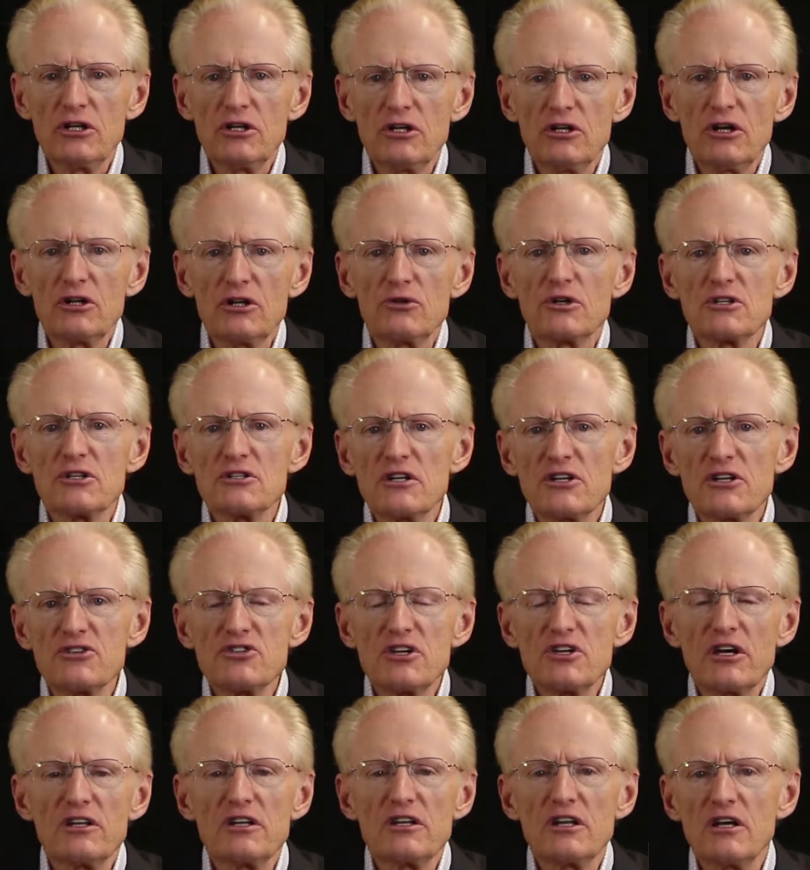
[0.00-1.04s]
In other words, let's
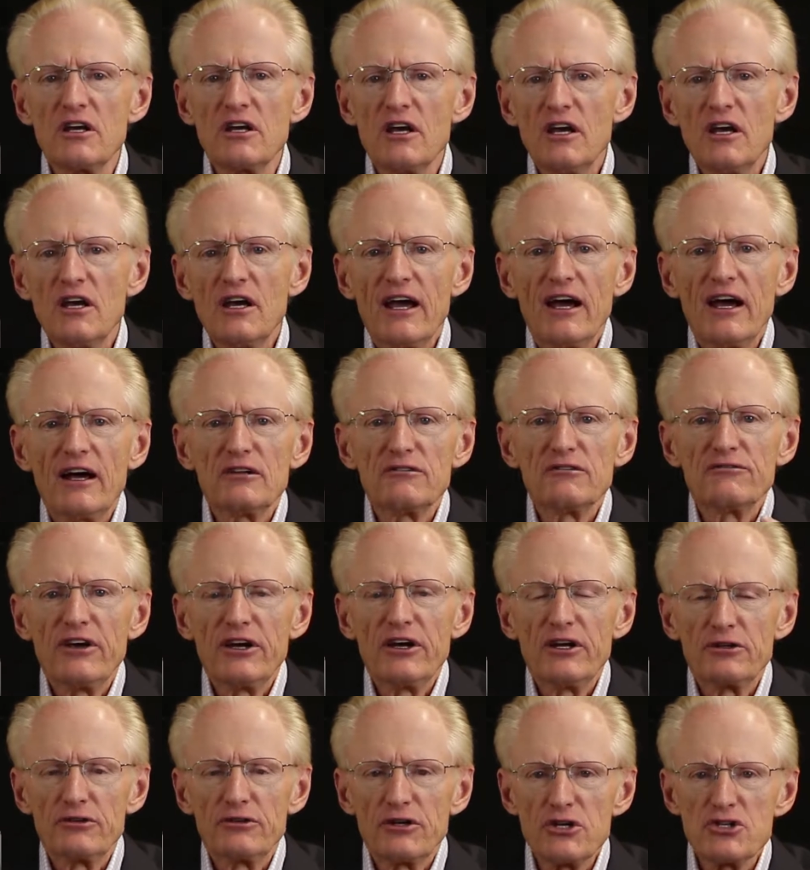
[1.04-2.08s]
say the
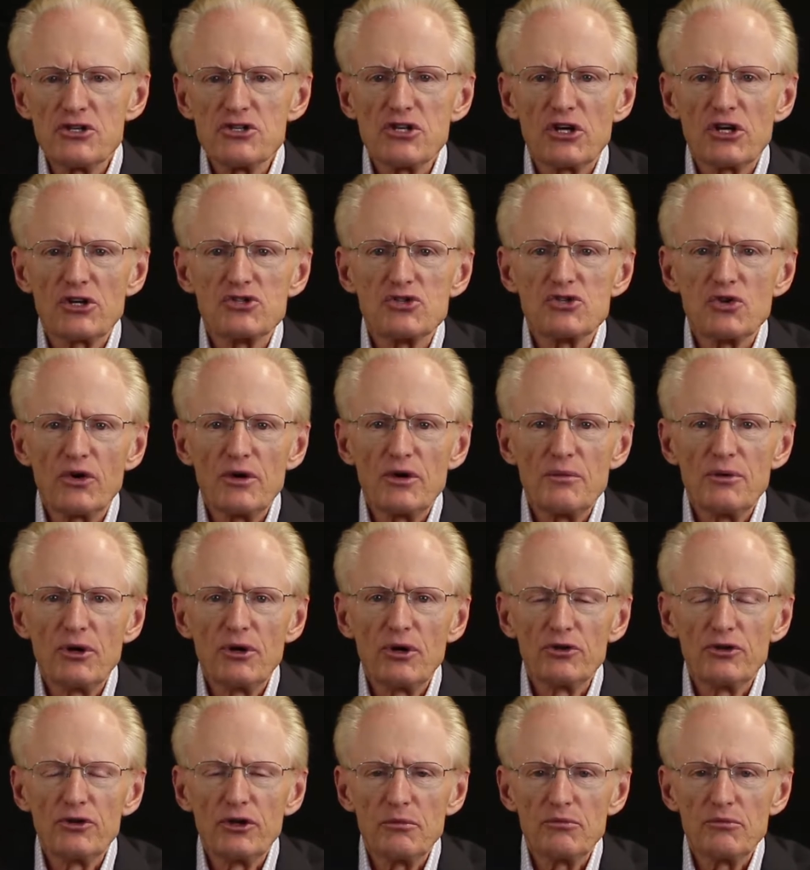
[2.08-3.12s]
elevator in a 6-story
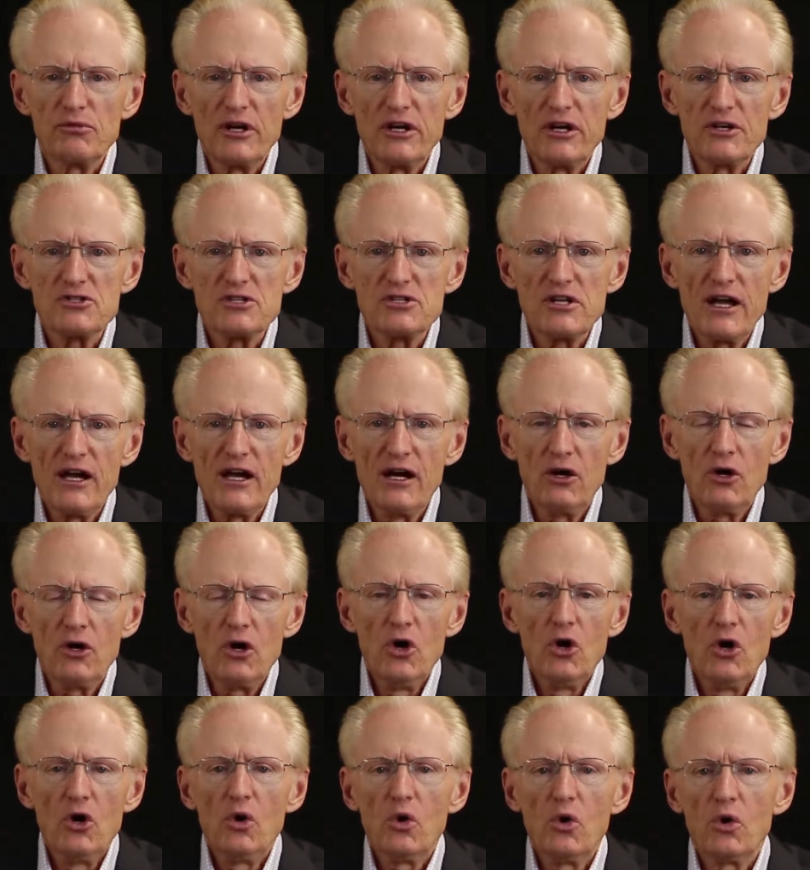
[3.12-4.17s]
building breaks down,
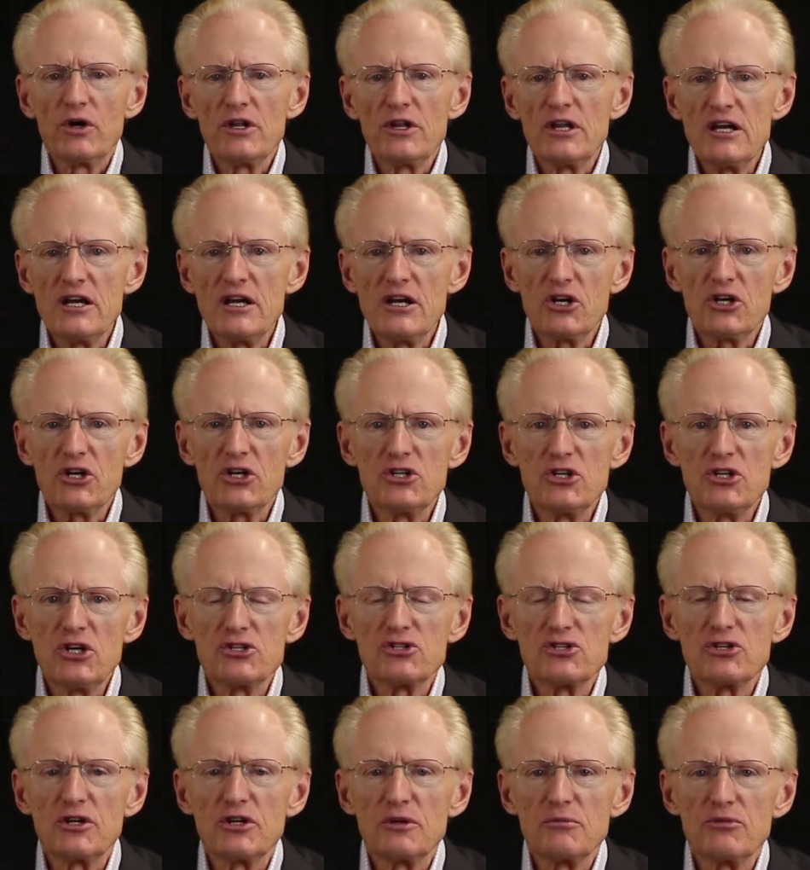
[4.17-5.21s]
or the air
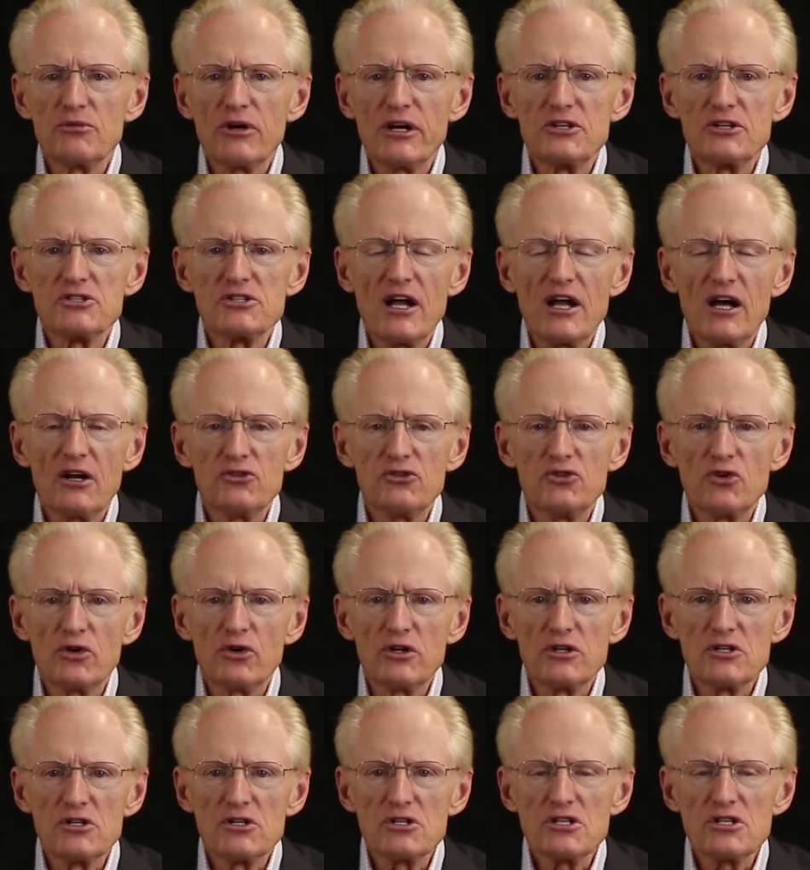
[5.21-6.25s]
conditioning breaks down
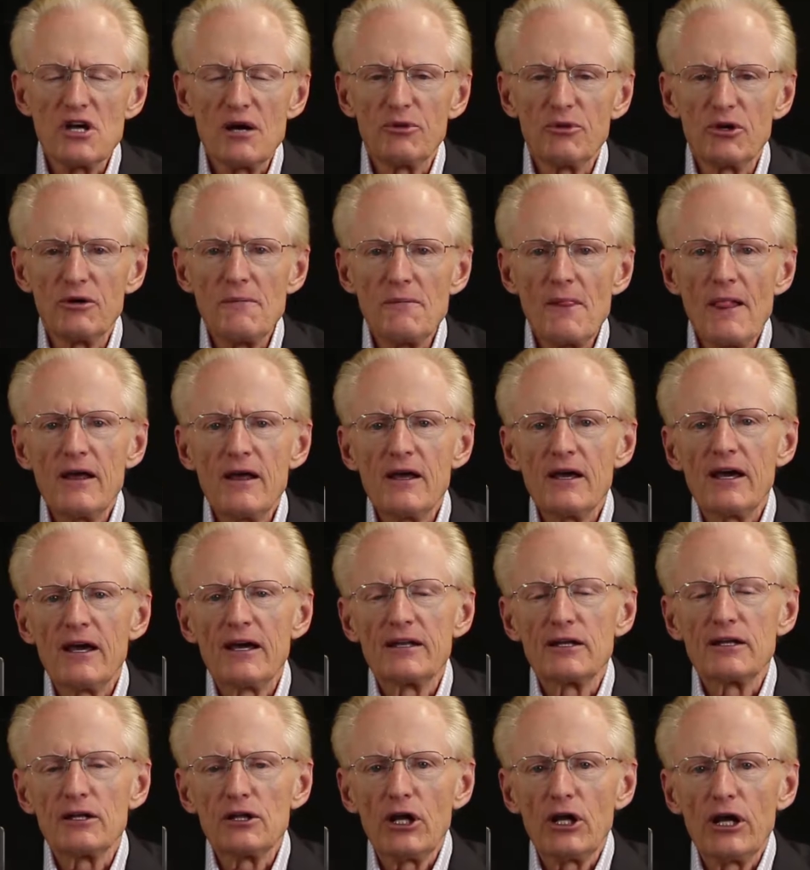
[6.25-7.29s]
during the summer,
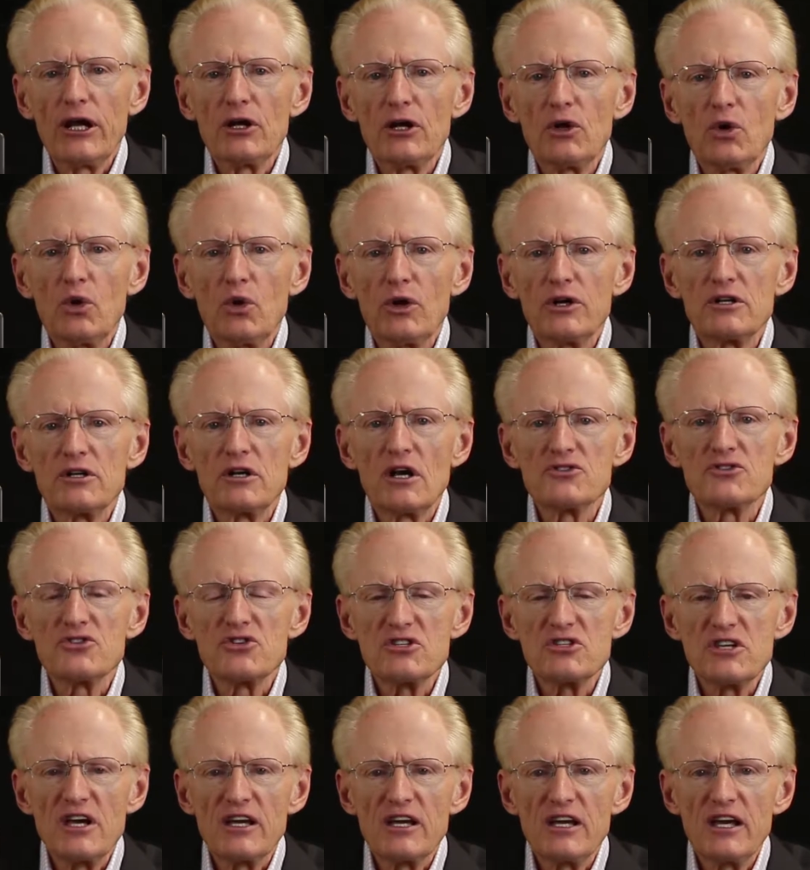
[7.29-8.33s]
and the landlord doesn't
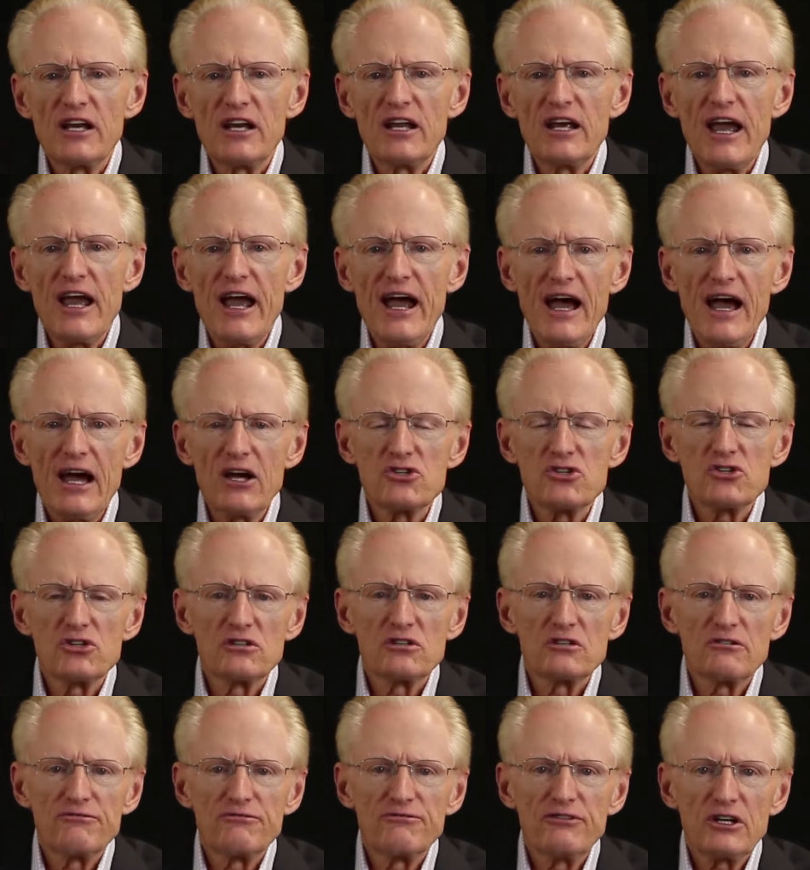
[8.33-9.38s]
take any action
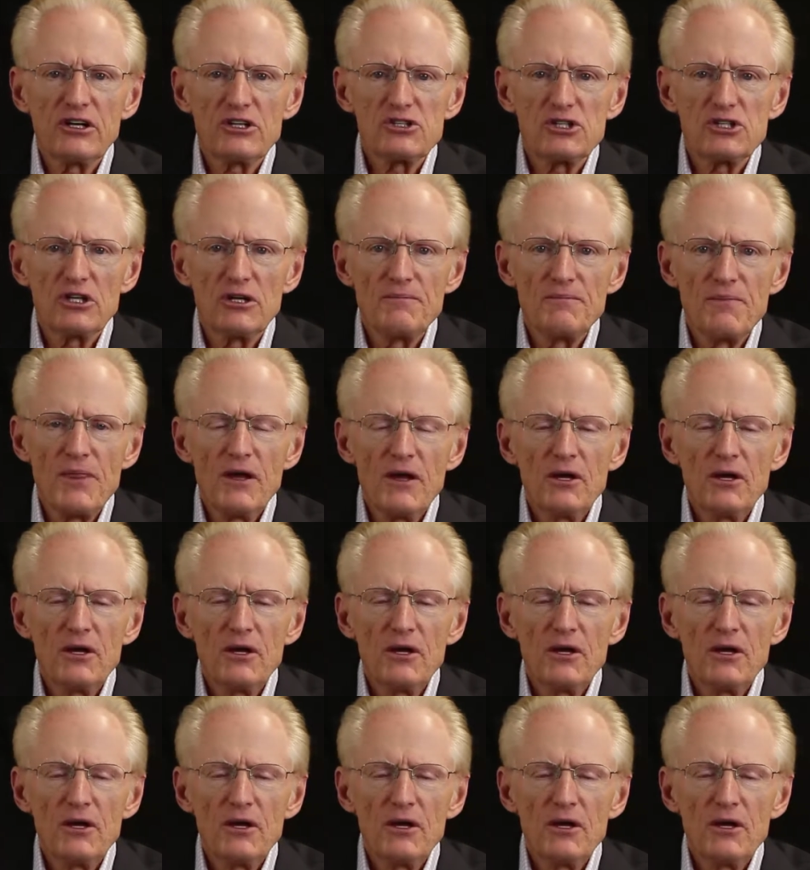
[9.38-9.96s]
to fix it.